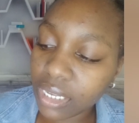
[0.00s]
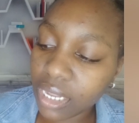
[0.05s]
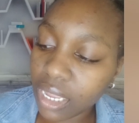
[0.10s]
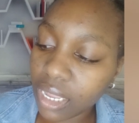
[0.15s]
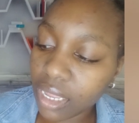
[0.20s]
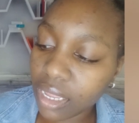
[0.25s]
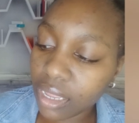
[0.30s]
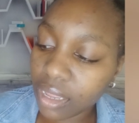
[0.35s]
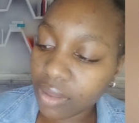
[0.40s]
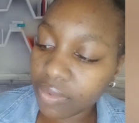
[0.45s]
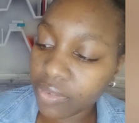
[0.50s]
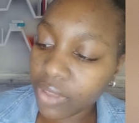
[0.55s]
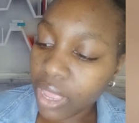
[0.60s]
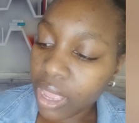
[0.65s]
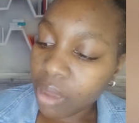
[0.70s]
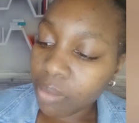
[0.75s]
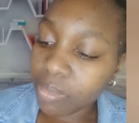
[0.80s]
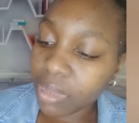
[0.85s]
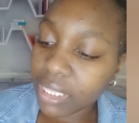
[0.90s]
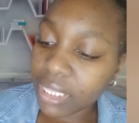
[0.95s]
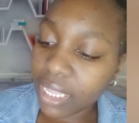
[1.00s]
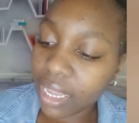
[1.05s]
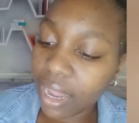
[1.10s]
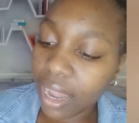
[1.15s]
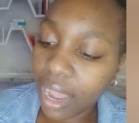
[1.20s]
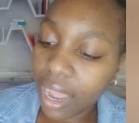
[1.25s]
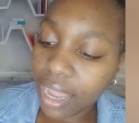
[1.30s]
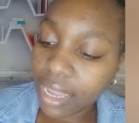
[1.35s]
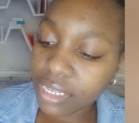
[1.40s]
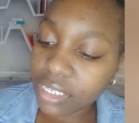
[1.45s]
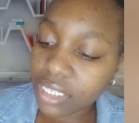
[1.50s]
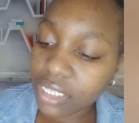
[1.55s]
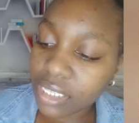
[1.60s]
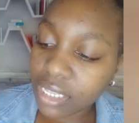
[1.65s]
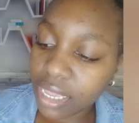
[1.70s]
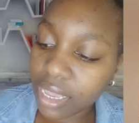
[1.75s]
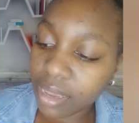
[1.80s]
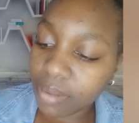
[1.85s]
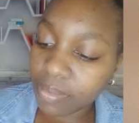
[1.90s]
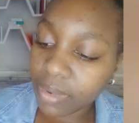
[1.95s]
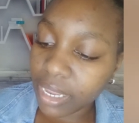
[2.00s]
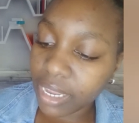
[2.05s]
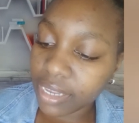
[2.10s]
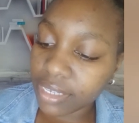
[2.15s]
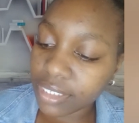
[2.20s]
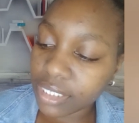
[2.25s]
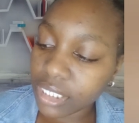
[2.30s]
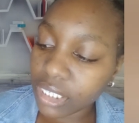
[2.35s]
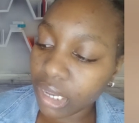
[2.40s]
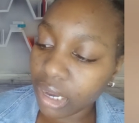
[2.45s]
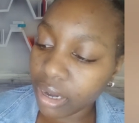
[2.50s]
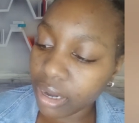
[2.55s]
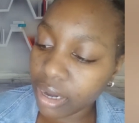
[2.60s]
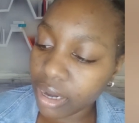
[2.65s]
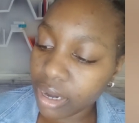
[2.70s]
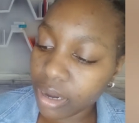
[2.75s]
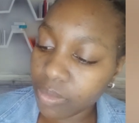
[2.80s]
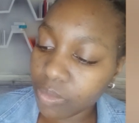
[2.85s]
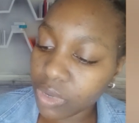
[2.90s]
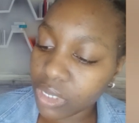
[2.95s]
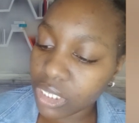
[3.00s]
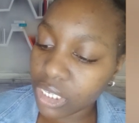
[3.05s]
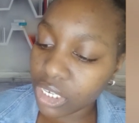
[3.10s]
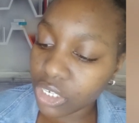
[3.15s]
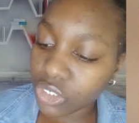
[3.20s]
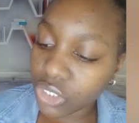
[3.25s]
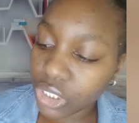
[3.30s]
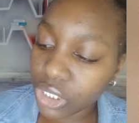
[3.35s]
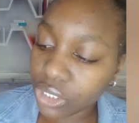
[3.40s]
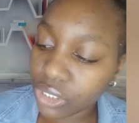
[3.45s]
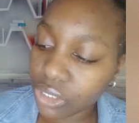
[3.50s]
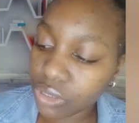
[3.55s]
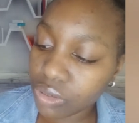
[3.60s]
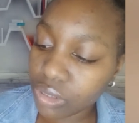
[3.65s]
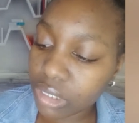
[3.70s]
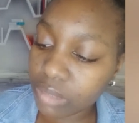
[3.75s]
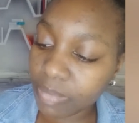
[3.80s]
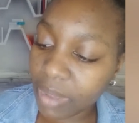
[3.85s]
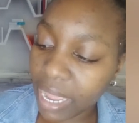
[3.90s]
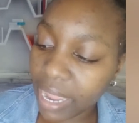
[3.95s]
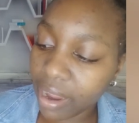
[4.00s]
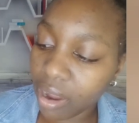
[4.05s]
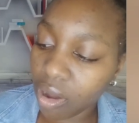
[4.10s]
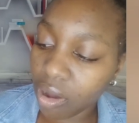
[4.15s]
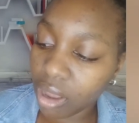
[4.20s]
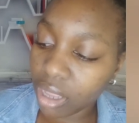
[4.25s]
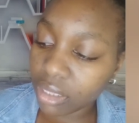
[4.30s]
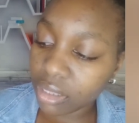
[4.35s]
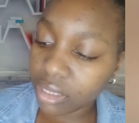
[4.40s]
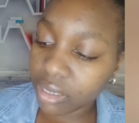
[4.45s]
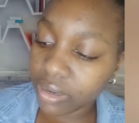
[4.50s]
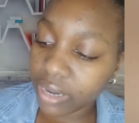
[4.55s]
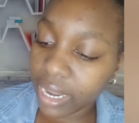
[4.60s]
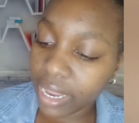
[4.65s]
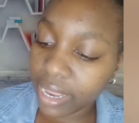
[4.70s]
love, but the concept and term was introduced by author